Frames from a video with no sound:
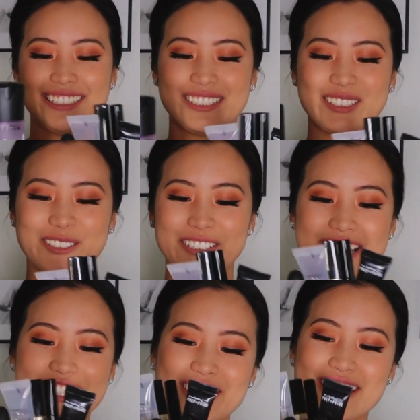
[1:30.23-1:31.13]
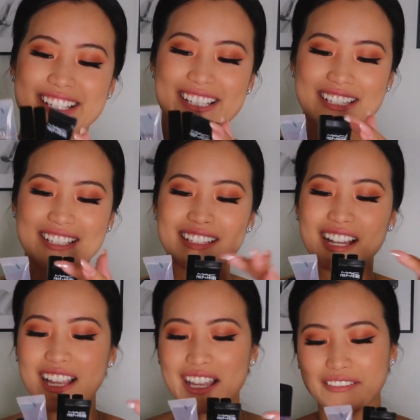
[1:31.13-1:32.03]
so as you can see,
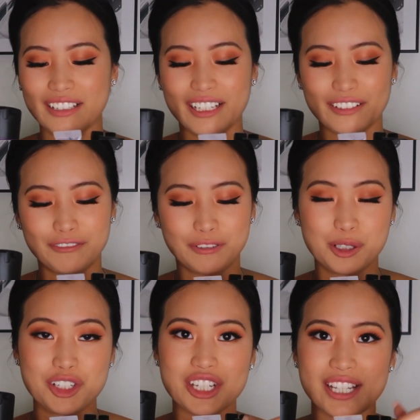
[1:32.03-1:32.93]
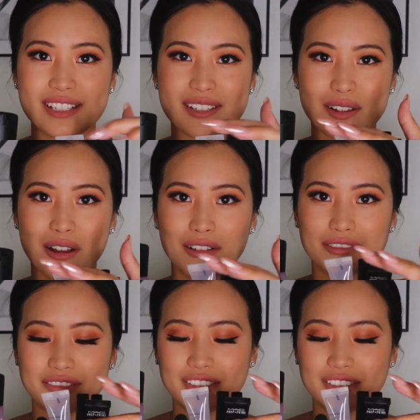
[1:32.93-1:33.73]
I have like 4 shades of